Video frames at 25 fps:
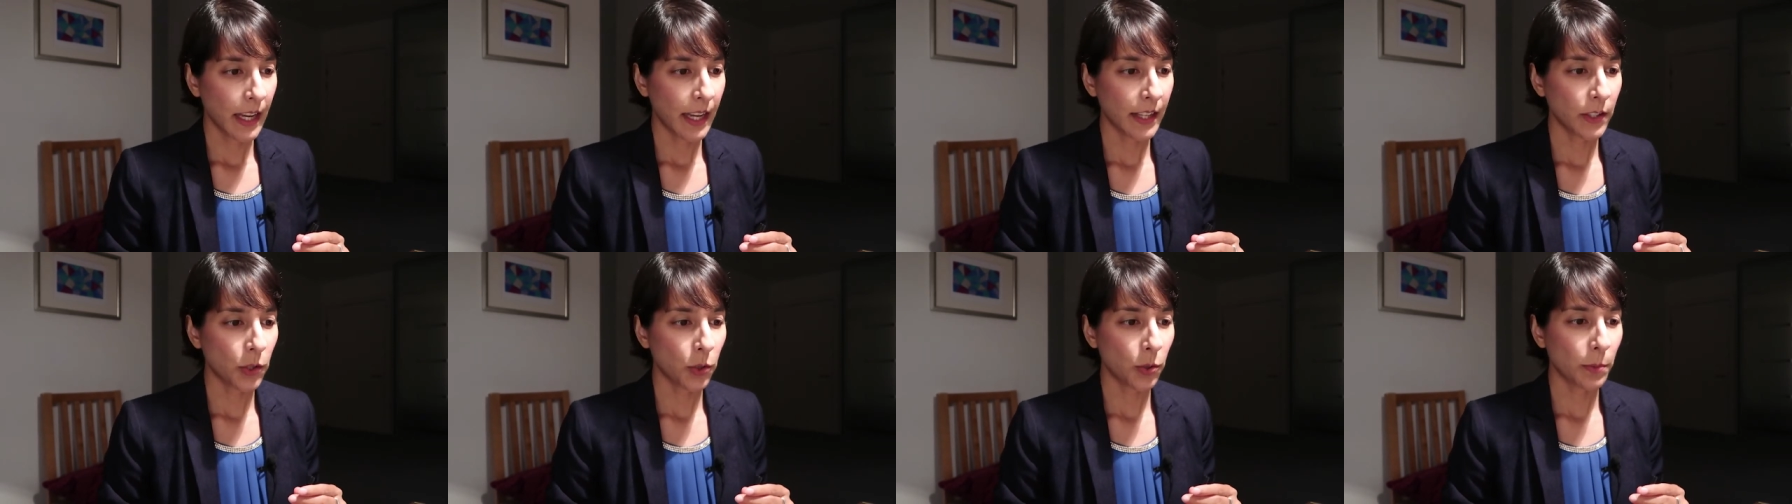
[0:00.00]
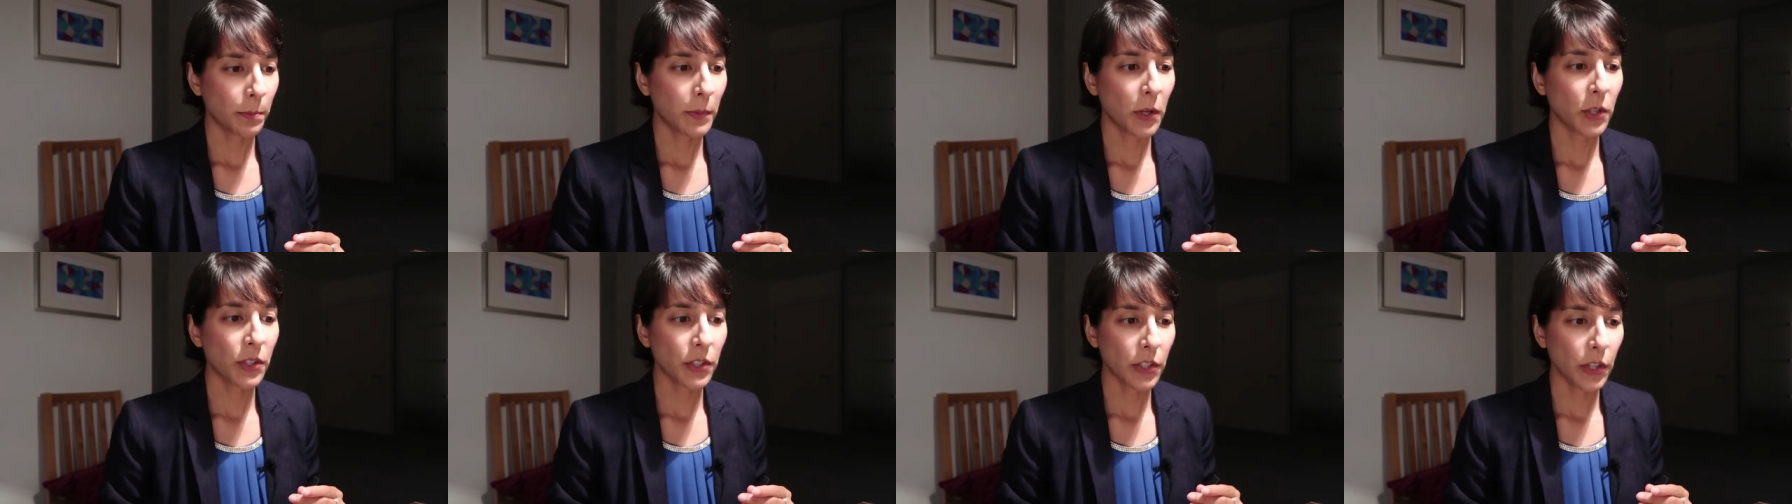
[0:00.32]
And
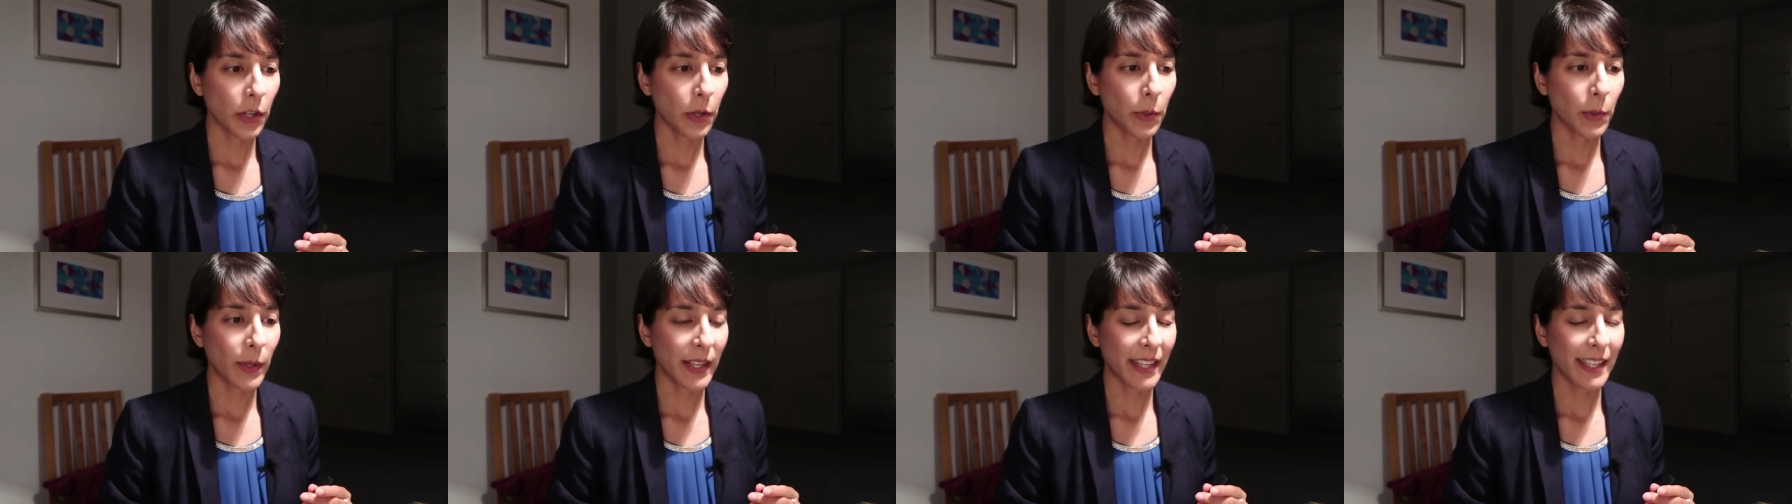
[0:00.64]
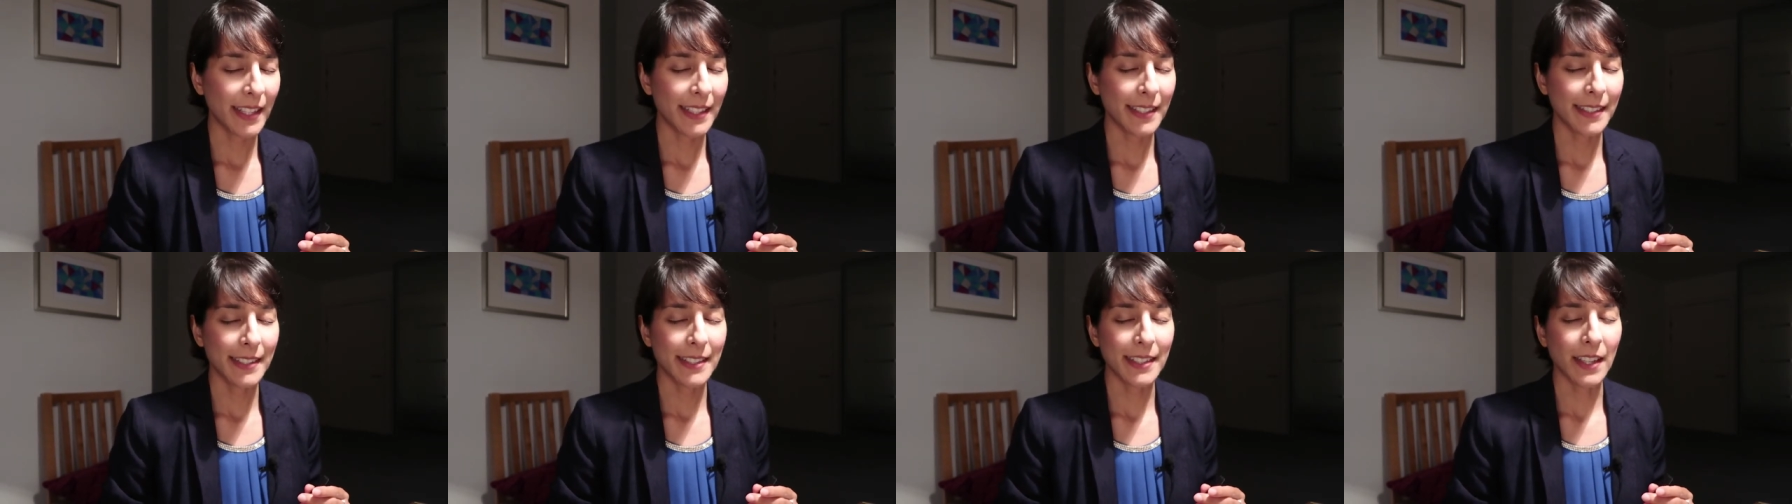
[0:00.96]
your motto
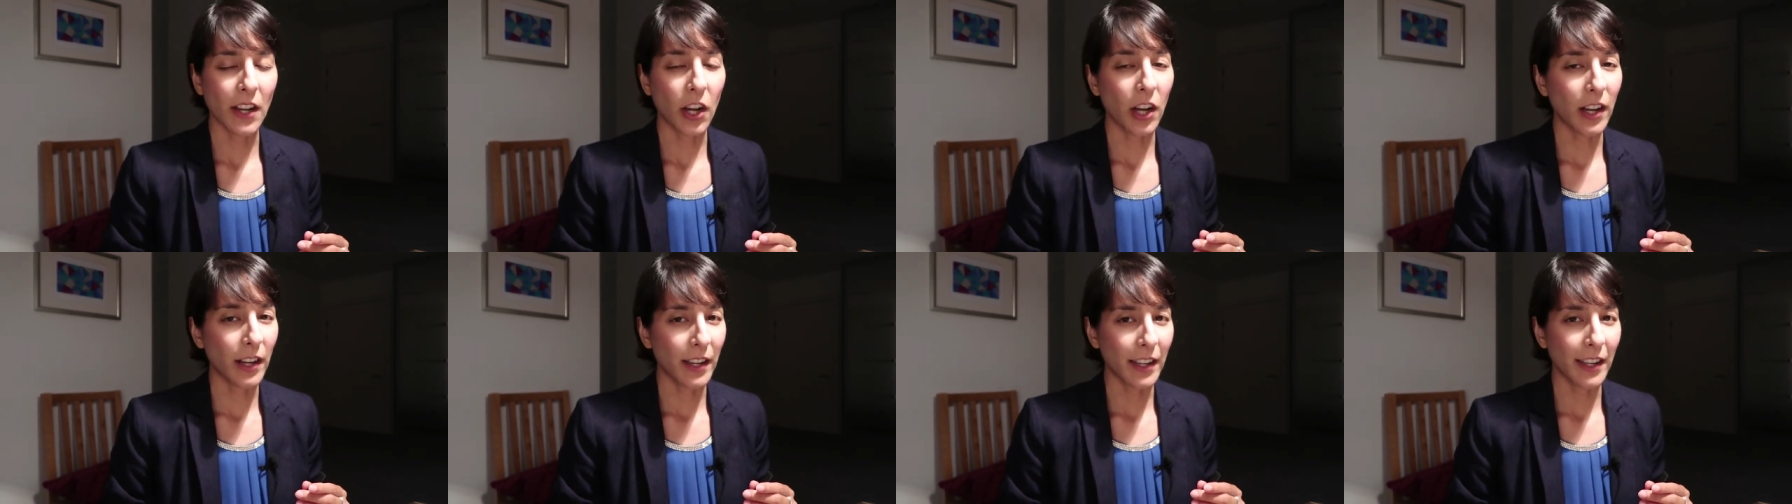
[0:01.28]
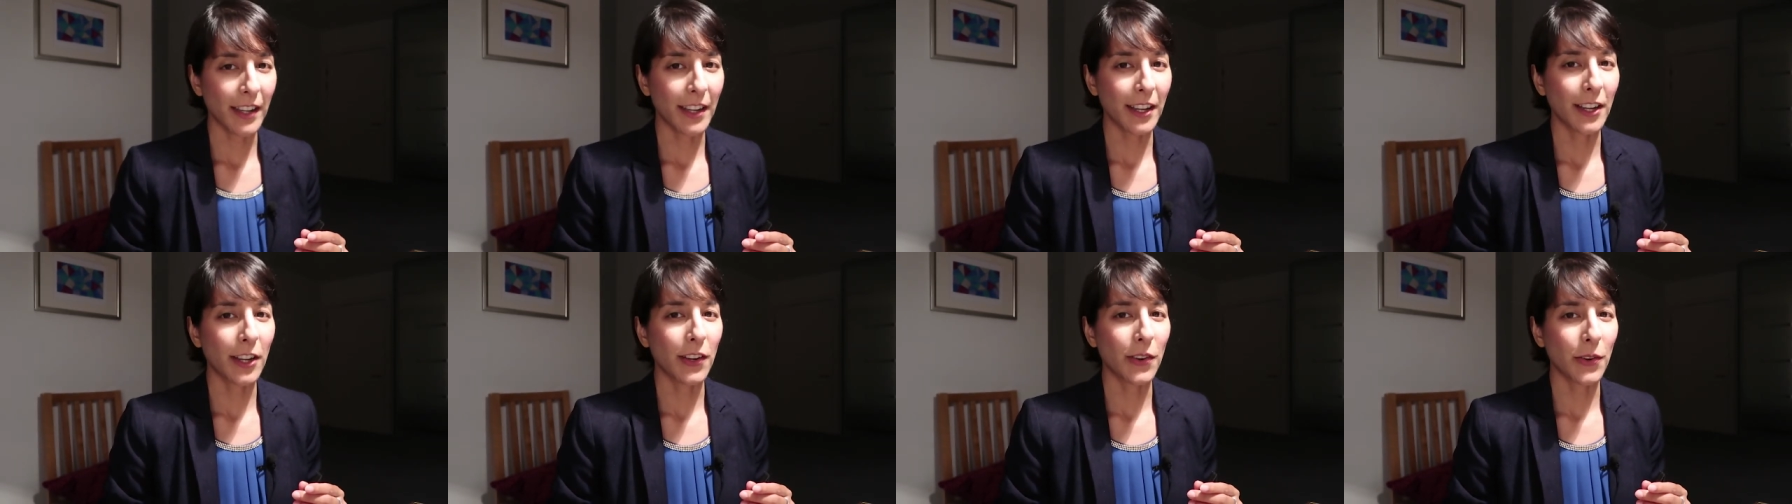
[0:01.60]
is
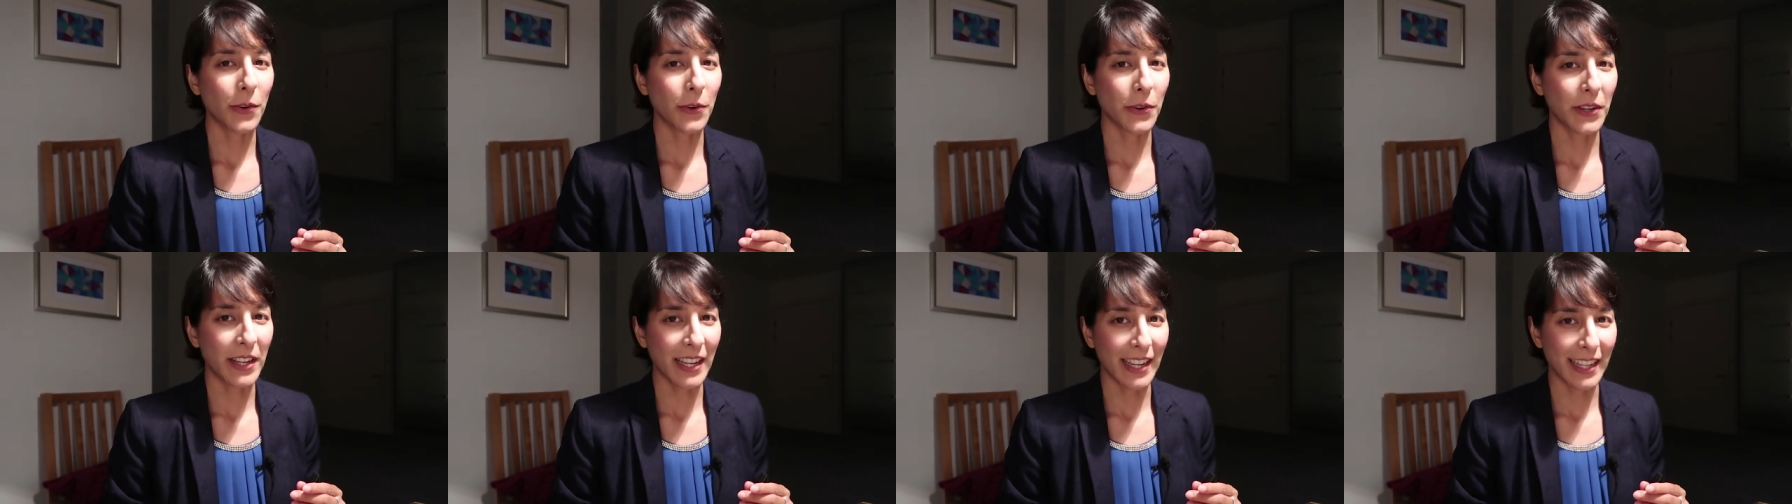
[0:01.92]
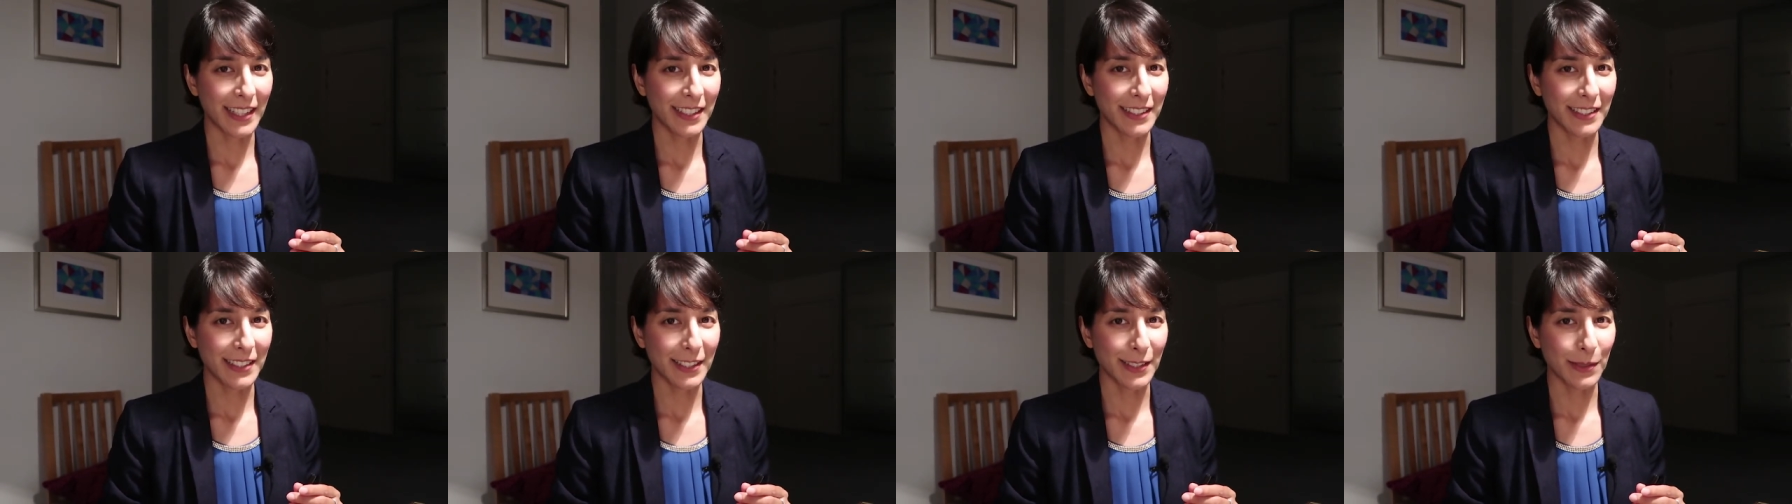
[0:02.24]
I
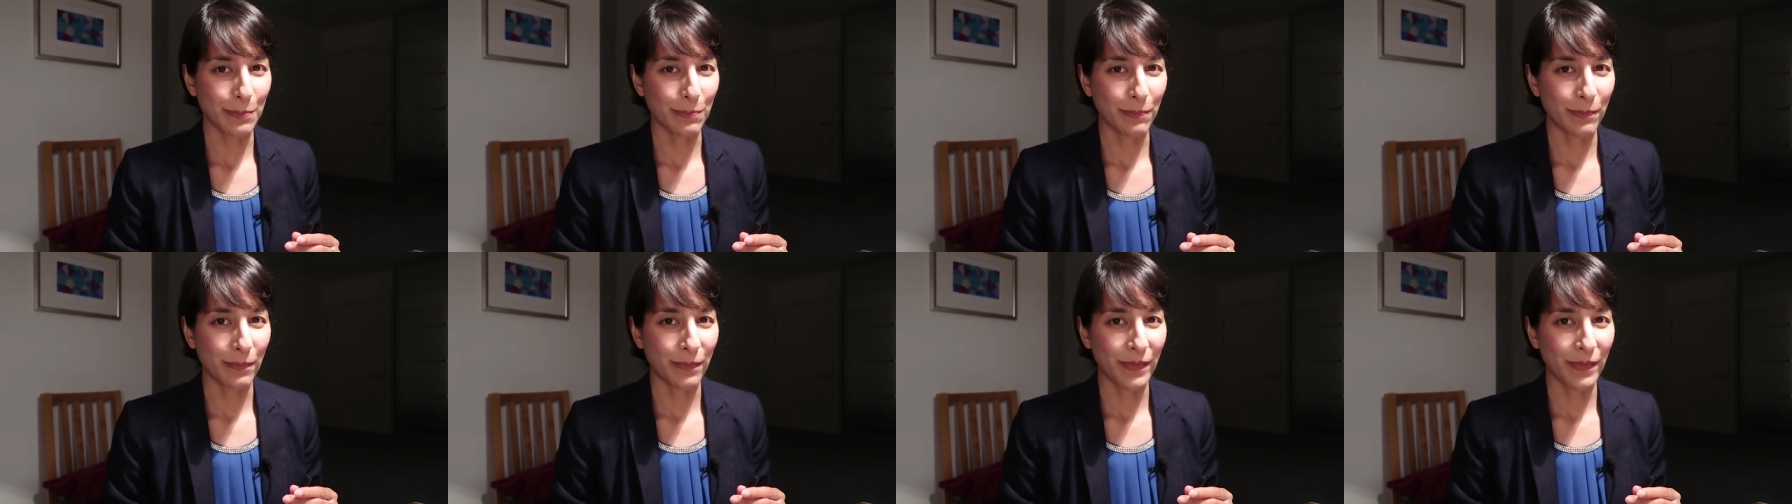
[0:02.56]
create.